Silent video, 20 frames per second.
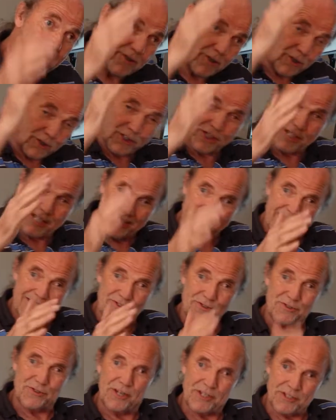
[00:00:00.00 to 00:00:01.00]
logical and
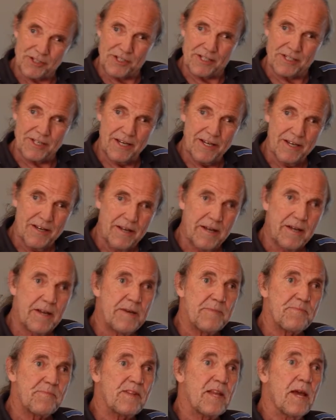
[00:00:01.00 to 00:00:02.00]
structured.
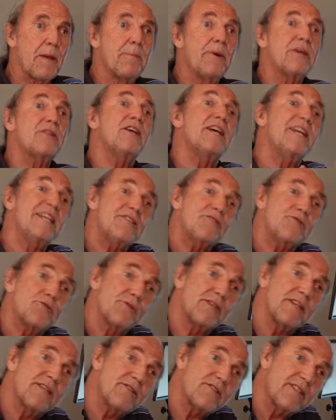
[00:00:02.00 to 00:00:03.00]
But the history
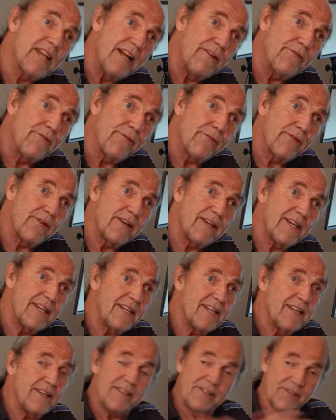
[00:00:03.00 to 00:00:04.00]
itself
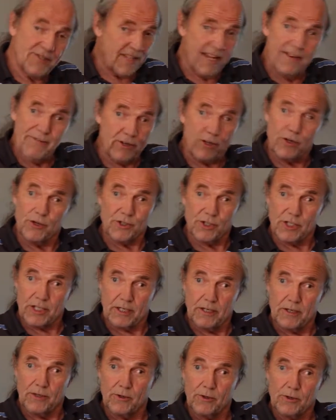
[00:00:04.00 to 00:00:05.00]
is never
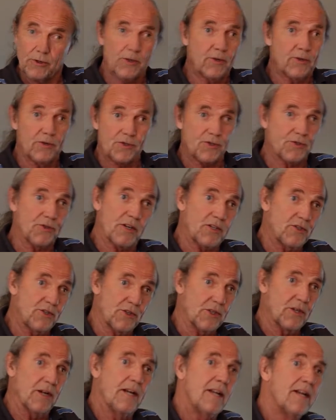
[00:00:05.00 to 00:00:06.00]
logical or
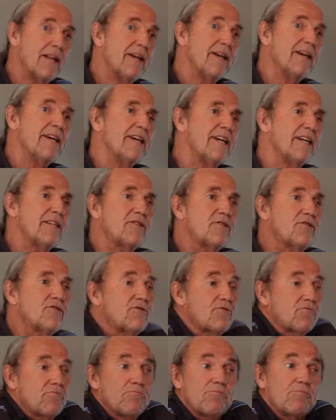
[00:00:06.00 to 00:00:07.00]
structured. It is
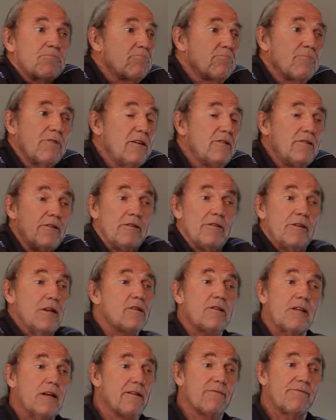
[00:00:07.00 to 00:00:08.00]
a lot
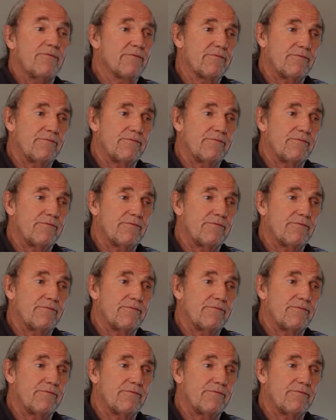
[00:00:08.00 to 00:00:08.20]
of,